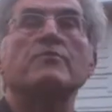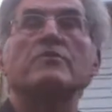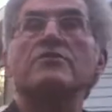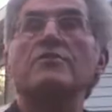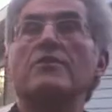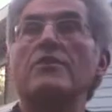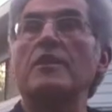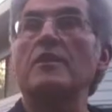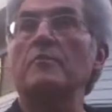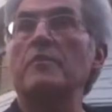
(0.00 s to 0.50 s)
we're
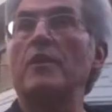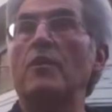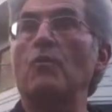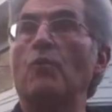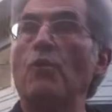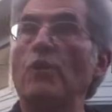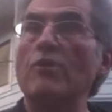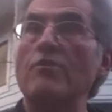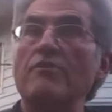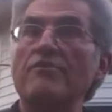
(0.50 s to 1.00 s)
talking about
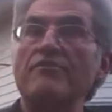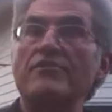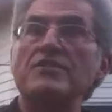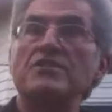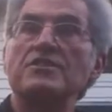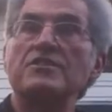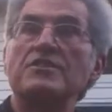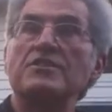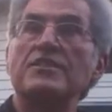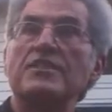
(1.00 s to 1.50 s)
water
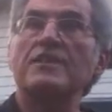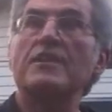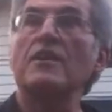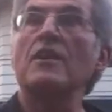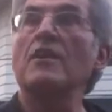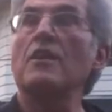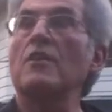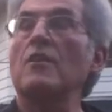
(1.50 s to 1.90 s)
efficiency,